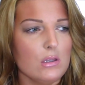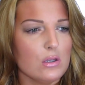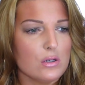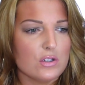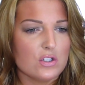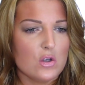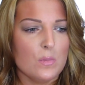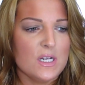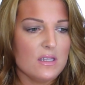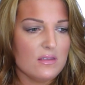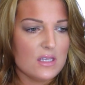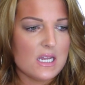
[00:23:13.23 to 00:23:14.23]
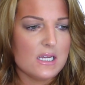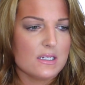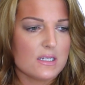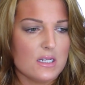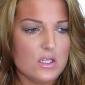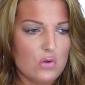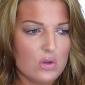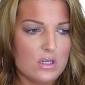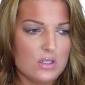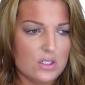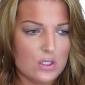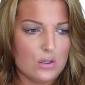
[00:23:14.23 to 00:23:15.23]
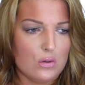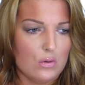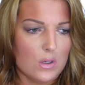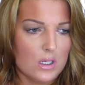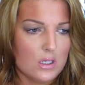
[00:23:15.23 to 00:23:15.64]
There are so many things that you can do